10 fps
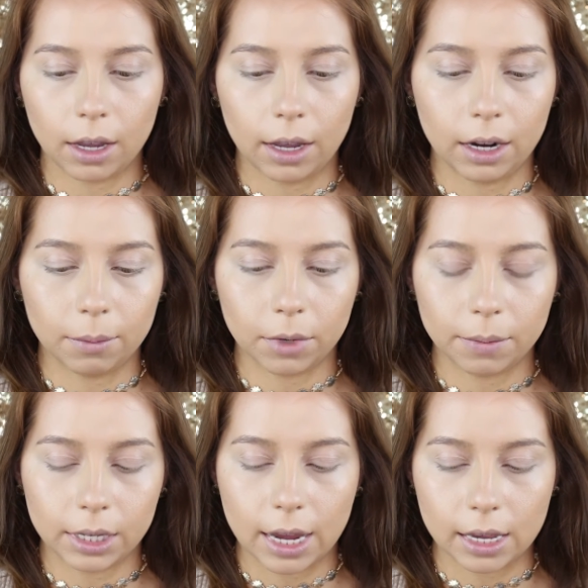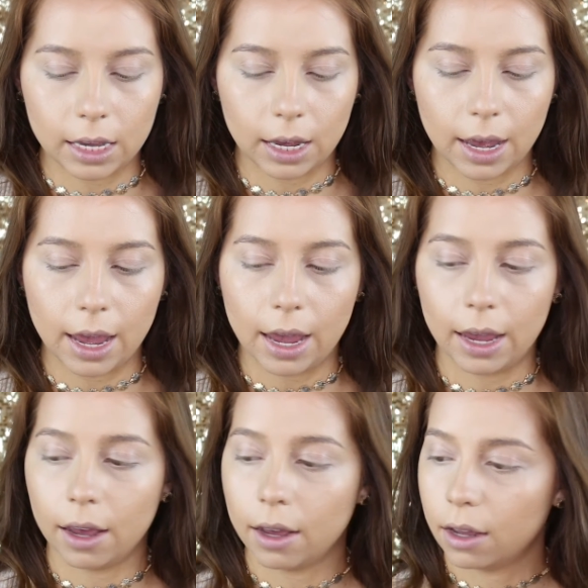And I'm going to be taking
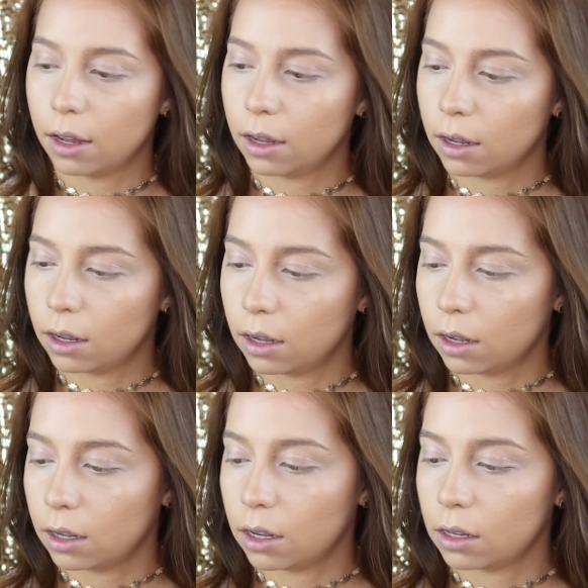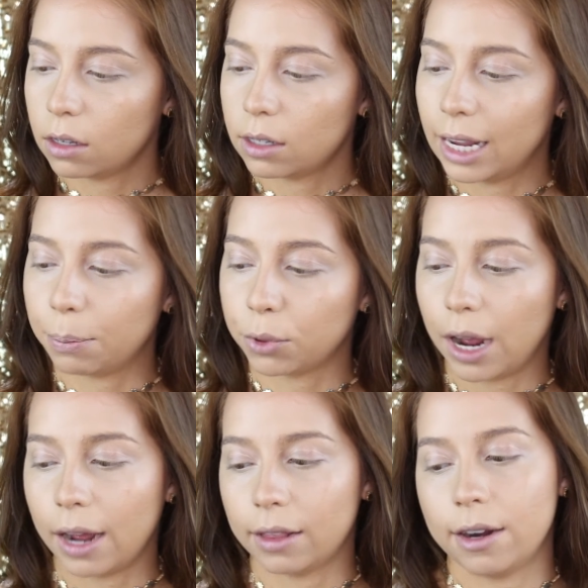a tapered
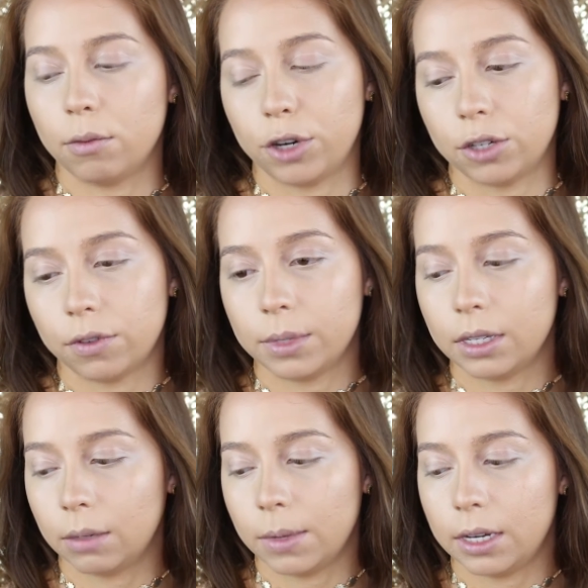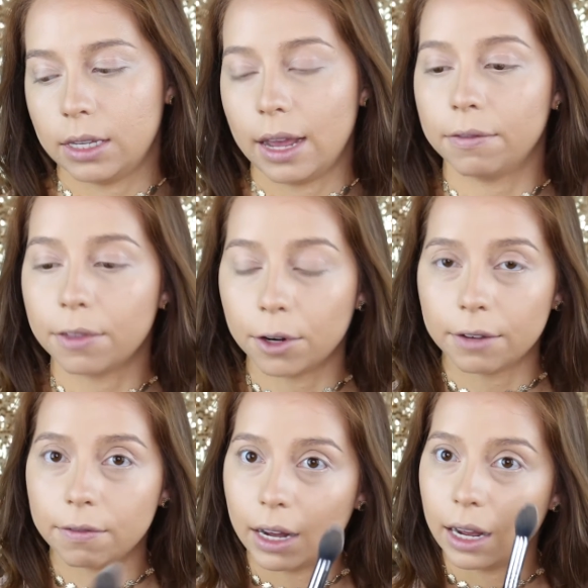highlighter brush from Sigma, it's the
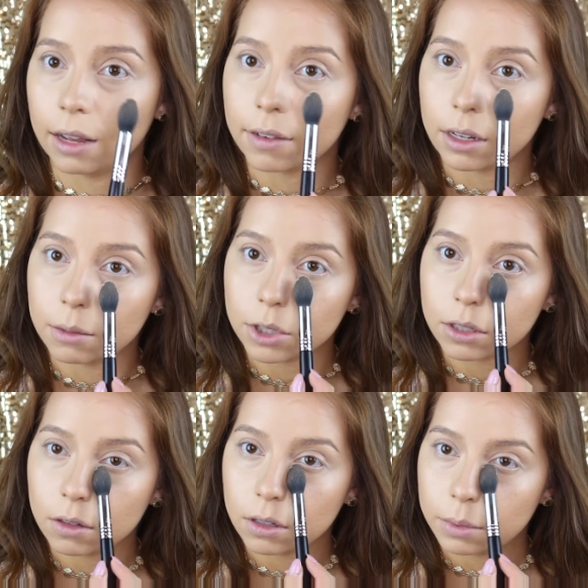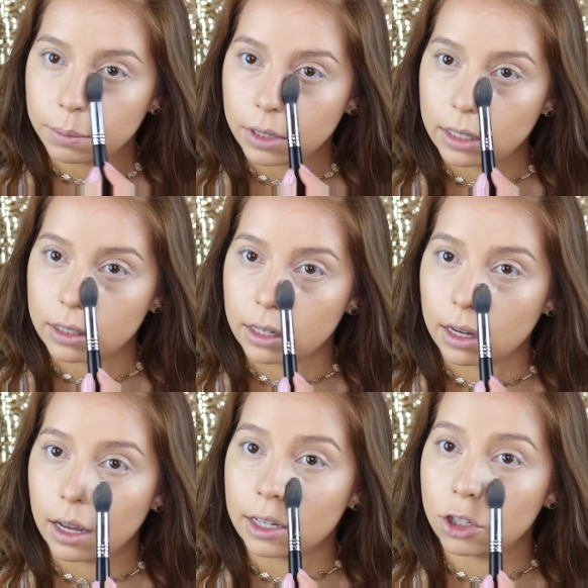F35, and I'm just going to be placing
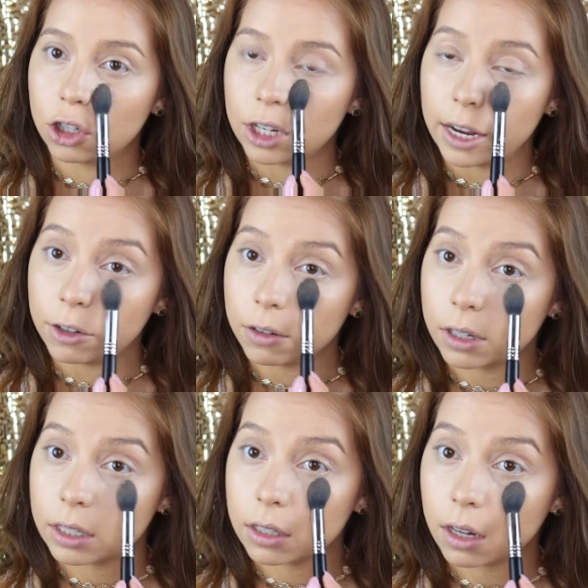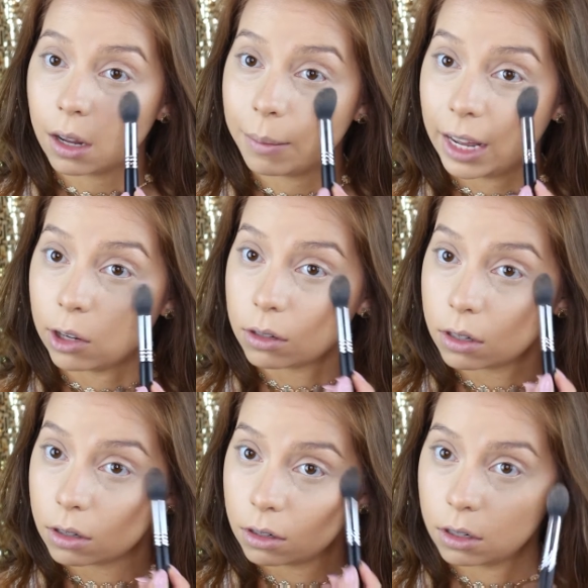a generous amount